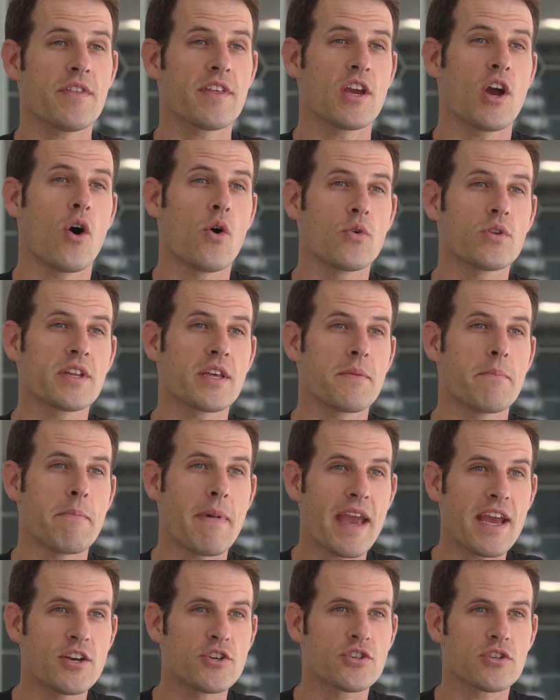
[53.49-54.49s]
we're the only
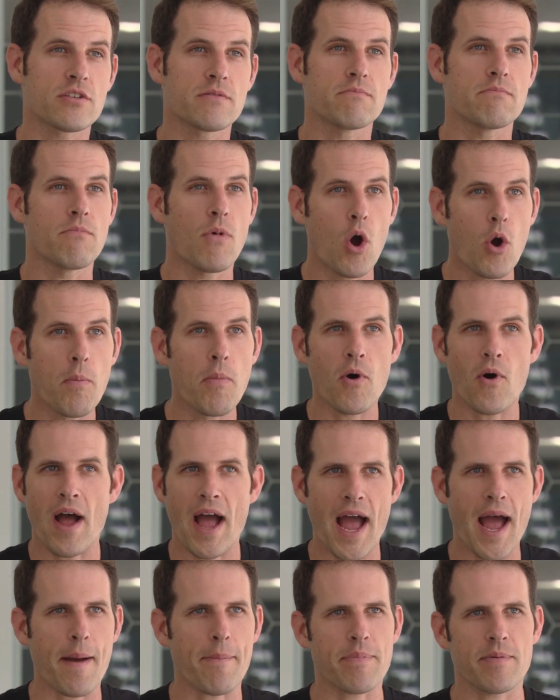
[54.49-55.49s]
major
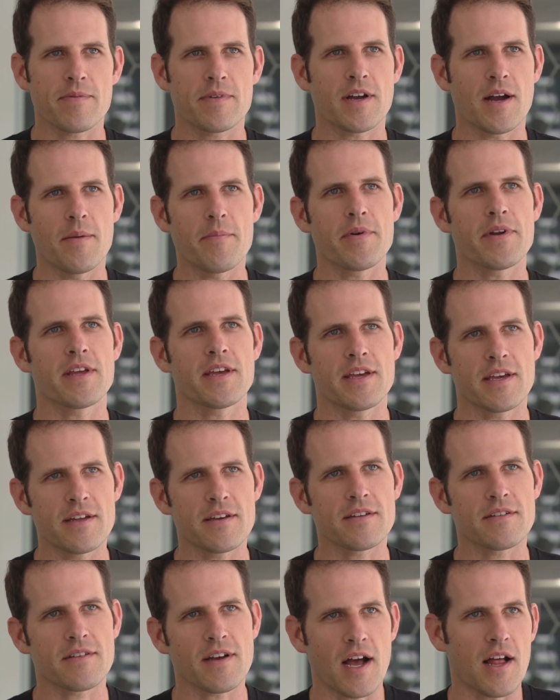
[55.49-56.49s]
mobile app company
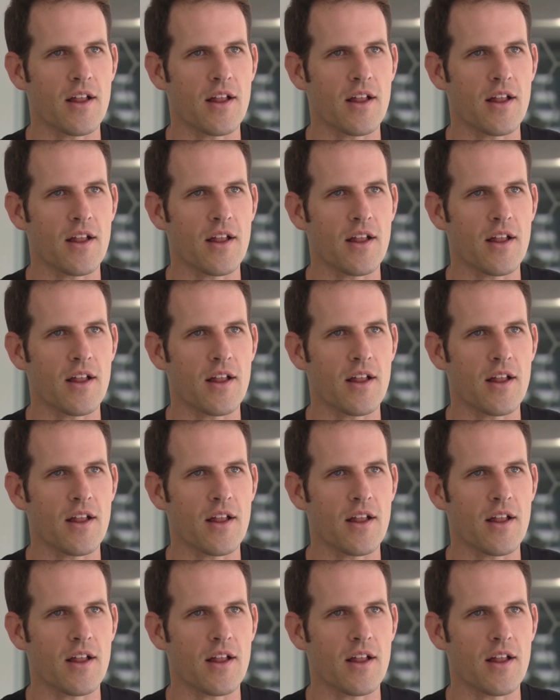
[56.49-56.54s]
in